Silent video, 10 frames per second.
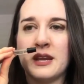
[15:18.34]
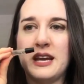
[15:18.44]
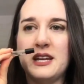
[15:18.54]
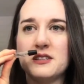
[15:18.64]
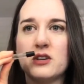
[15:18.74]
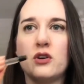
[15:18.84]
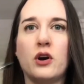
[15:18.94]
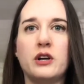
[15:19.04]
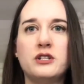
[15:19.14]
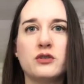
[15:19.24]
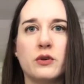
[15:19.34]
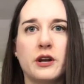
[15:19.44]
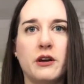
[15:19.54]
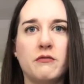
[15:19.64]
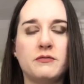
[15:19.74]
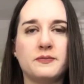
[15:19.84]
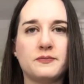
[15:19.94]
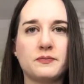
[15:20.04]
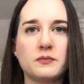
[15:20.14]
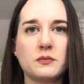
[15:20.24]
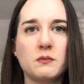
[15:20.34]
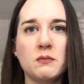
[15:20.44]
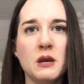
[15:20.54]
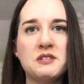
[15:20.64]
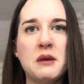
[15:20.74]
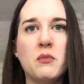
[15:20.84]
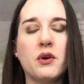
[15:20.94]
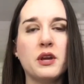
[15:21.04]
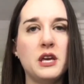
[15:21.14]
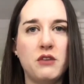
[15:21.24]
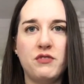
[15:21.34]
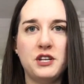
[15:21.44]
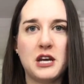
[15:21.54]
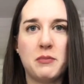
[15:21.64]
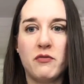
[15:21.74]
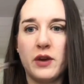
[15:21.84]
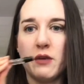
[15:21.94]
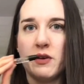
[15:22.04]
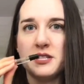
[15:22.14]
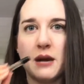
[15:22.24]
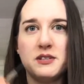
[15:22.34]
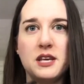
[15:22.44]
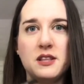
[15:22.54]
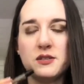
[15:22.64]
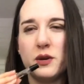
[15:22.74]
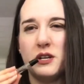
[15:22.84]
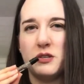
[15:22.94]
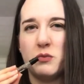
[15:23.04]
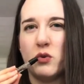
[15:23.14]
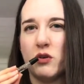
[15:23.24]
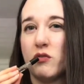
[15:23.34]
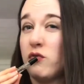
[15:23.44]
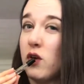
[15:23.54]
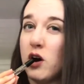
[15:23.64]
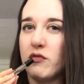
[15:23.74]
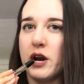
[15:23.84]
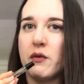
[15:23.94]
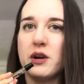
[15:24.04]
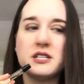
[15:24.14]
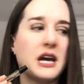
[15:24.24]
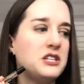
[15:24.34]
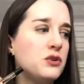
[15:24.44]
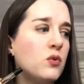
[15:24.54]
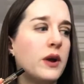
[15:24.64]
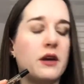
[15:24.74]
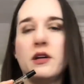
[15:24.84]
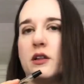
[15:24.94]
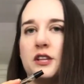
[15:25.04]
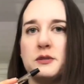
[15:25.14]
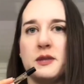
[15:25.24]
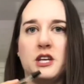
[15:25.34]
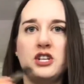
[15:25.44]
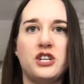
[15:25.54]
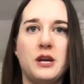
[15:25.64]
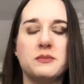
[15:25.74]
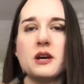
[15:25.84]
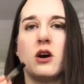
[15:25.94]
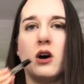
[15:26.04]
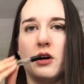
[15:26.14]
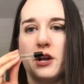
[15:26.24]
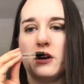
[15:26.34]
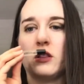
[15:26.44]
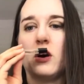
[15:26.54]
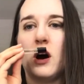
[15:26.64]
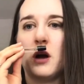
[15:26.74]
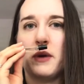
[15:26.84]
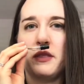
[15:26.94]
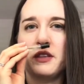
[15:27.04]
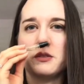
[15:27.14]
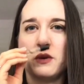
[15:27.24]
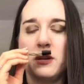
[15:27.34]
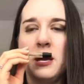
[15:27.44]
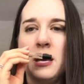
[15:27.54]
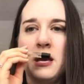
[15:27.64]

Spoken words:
it is a good sort of, I would say, more evening type of fragrance. I would say this one is more fall fragrance. I do wear the Elizabeth and James like all year long, but this one